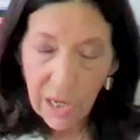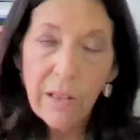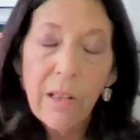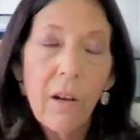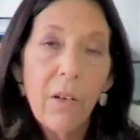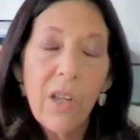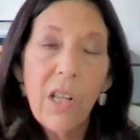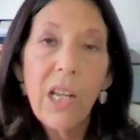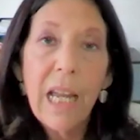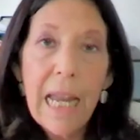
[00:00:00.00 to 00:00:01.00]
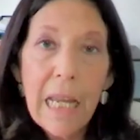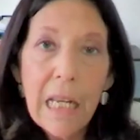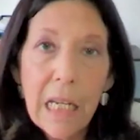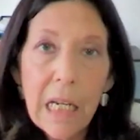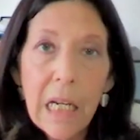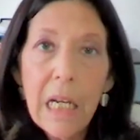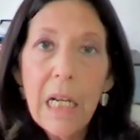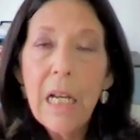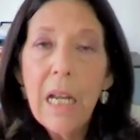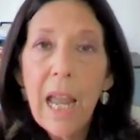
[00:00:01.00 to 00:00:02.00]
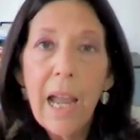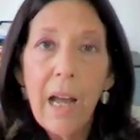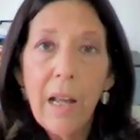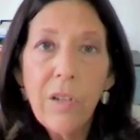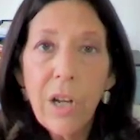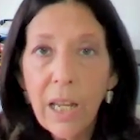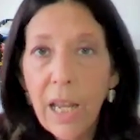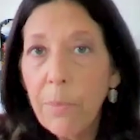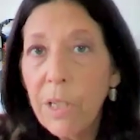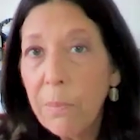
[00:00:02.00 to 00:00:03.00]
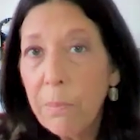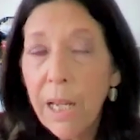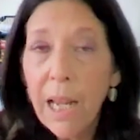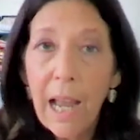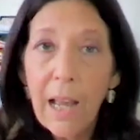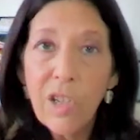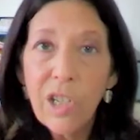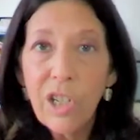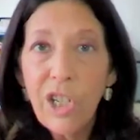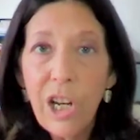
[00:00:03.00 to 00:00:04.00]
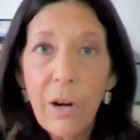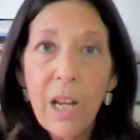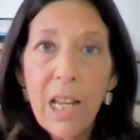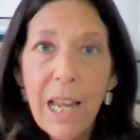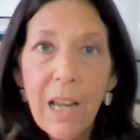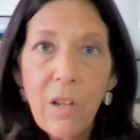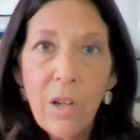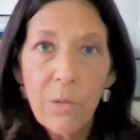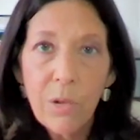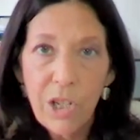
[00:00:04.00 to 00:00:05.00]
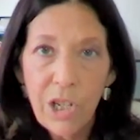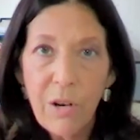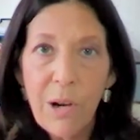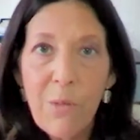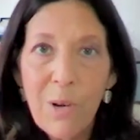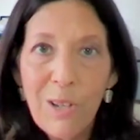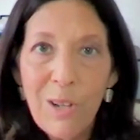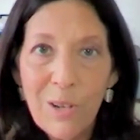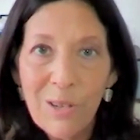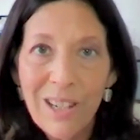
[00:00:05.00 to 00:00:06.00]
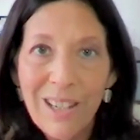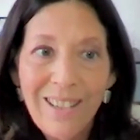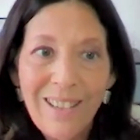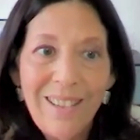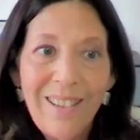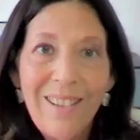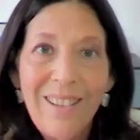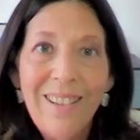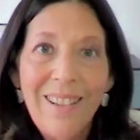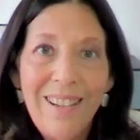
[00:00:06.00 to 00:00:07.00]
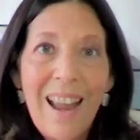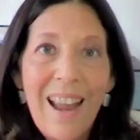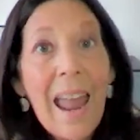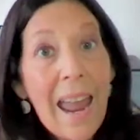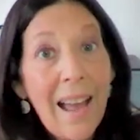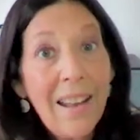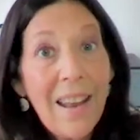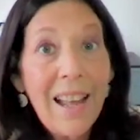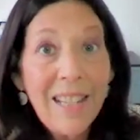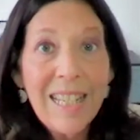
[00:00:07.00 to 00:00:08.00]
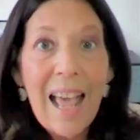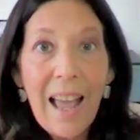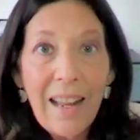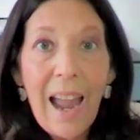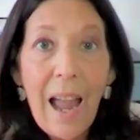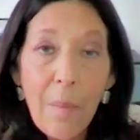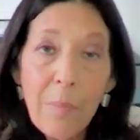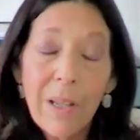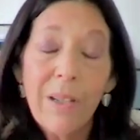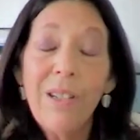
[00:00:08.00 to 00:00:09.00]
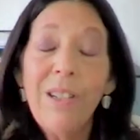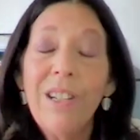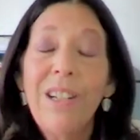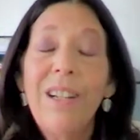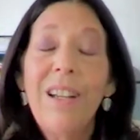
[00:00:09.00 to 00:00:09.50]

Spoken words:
sudden they're hitting 80. And I kept being asked, Sheri, can you? Sheri, will you? And as that happened,